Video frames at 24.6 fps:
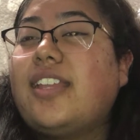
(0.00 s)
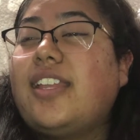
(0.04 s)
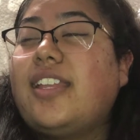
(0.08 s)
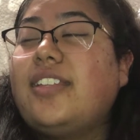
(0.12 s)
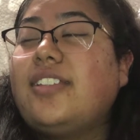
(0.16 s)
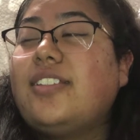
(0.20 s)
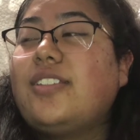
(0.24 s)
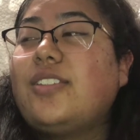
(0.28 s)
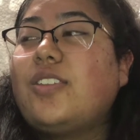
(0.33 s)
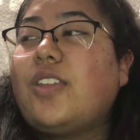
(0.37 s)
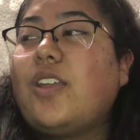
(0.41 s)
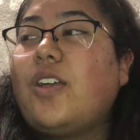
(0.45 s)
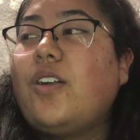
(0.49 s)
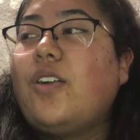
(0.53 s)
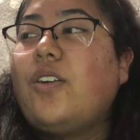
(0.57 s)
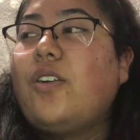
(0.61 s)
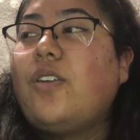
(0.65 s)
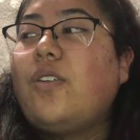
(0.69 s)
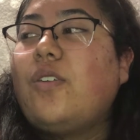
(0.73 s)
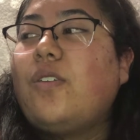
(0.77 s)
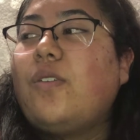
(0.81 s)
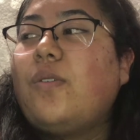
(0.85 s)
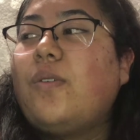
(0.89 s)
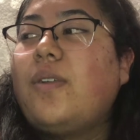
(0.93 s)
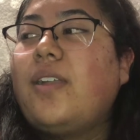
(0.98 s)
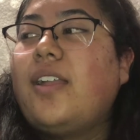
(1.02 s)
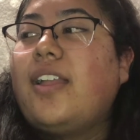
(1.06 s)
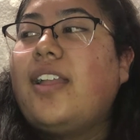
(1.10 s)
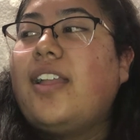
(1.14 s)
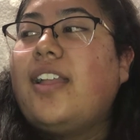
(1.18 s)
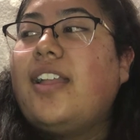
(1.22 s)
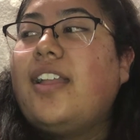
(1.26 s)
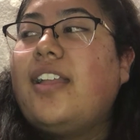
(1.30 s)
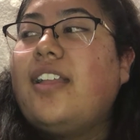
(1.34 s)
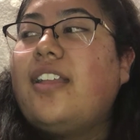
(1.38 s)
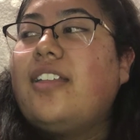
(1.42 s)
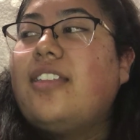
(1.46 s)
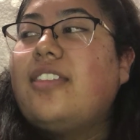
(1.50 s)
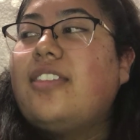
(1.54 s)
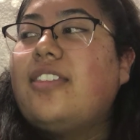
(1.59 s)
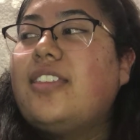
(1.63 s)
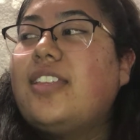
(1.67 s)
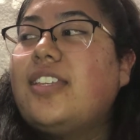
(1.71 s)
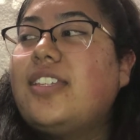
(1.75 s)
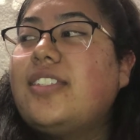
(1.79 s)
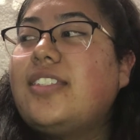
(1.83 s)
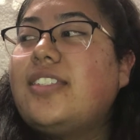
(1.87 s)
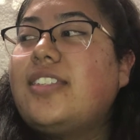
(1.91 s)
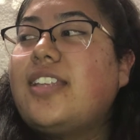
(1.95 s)
And so
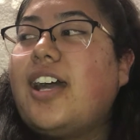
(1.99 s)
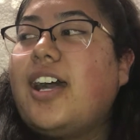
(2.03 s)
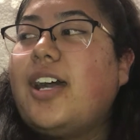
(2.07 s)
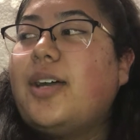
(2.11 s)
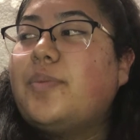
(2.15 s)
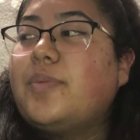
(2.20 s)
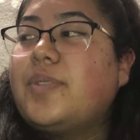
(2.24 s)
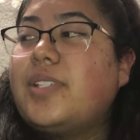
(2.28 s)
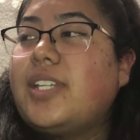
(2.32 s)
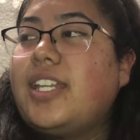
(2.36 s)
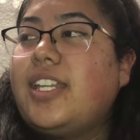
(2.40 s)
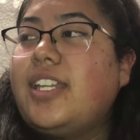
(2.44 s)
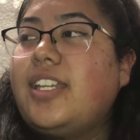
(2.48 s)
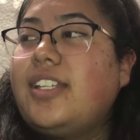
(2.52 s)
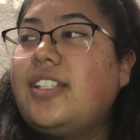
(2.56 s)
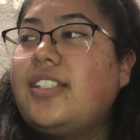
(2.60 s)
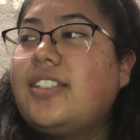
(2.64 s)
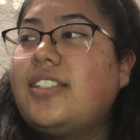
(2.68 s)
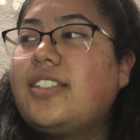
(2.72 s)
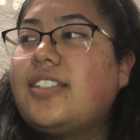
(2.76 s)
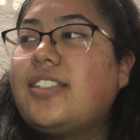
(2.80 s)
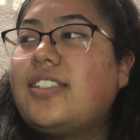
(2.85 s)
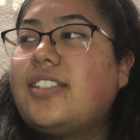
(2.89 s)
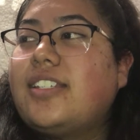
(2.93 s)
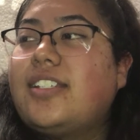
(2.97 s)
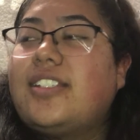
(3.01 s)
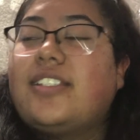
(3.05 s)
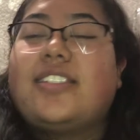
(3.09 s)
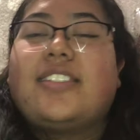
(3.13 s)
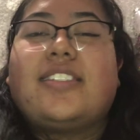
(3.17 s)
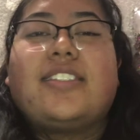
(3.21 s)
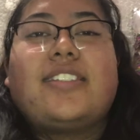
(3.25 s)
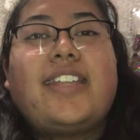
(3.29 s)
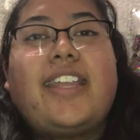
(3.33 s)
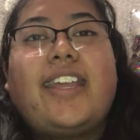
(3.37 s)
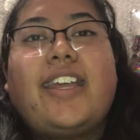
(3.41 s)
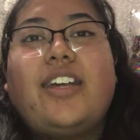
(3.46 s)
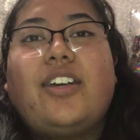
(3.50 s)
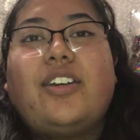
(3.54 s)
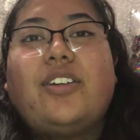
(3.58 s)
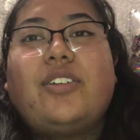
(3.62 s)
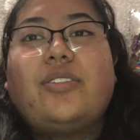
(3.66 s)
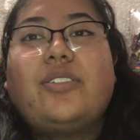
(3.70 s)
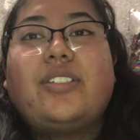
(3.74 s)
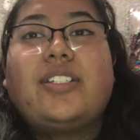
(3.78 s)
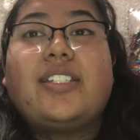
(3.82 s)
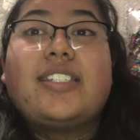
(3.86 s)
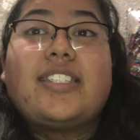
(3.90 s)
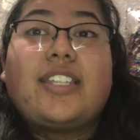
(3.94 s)
this update, it's
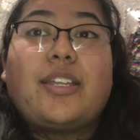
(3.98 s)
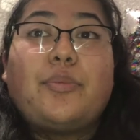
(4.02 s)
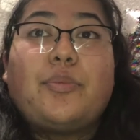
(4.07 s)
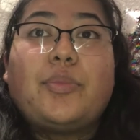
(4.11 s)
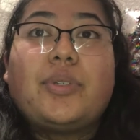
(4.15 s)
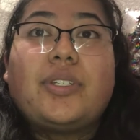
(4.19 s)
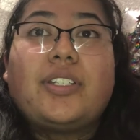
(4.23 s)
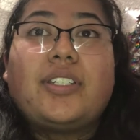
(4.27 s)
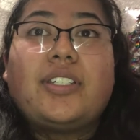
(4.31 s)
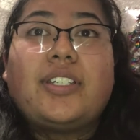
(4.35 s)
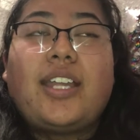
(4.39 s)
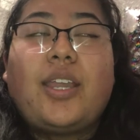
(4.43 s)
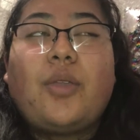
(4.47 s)
now December.